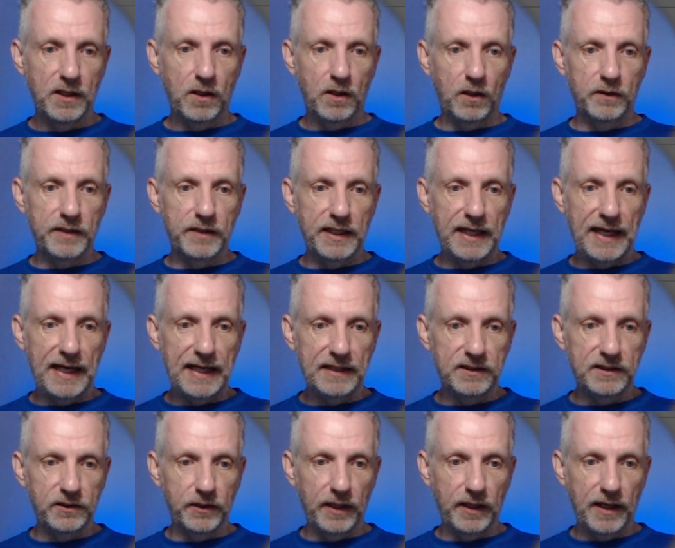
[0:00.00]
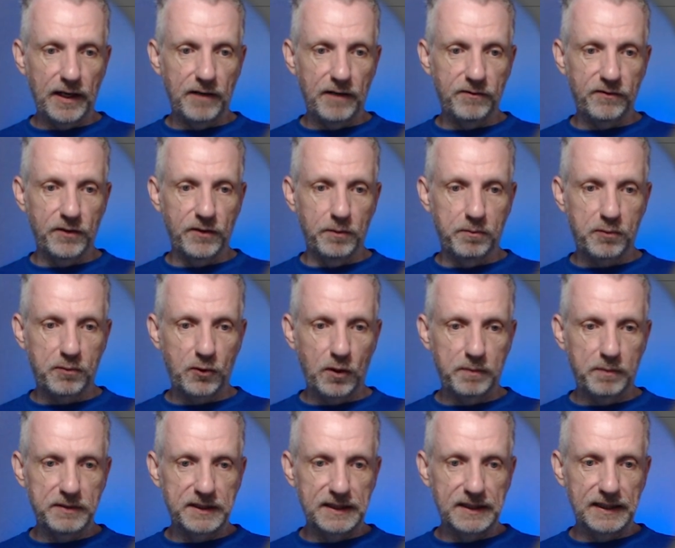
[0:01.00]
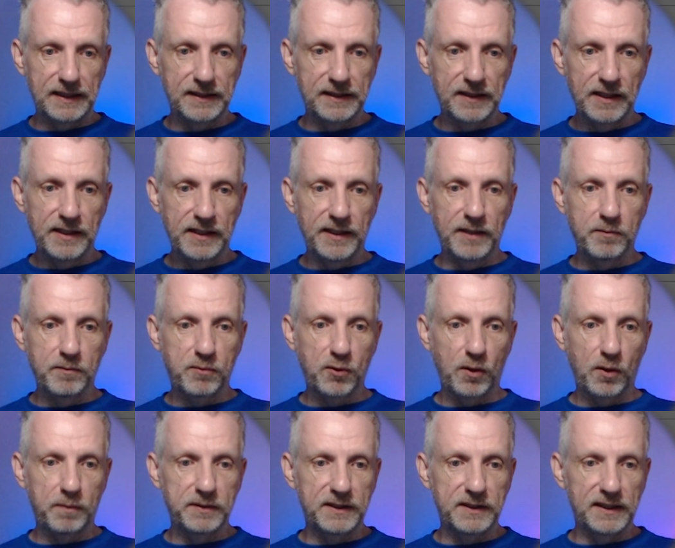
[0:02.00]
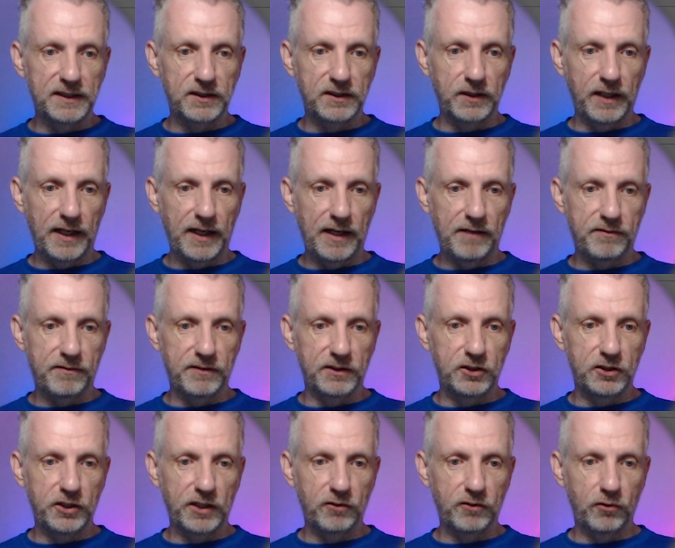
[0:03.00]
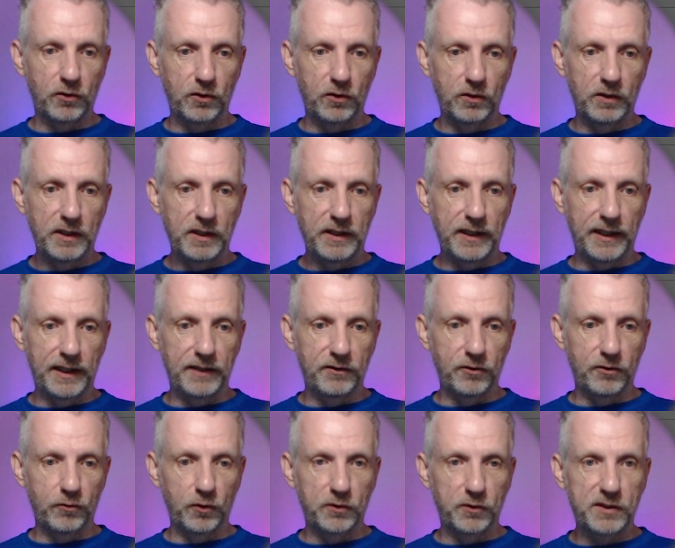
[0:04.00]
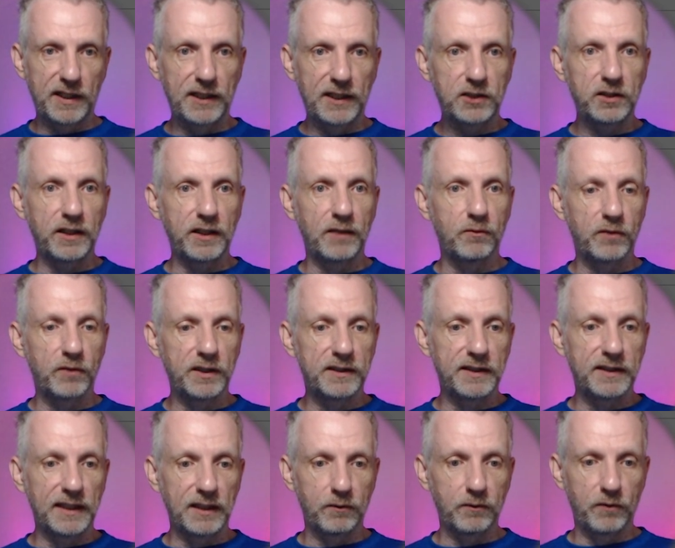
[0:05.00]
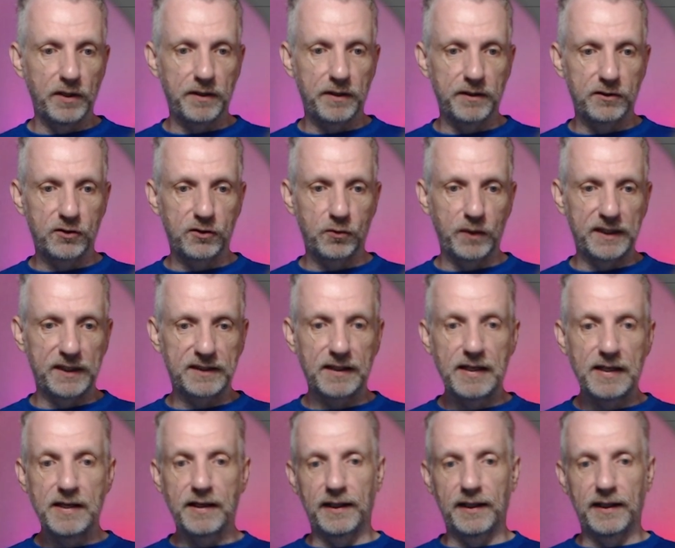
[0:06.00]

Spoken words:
On the head, you have the properties. In properties, you have the general and the rotation, and we're dealing with the twist.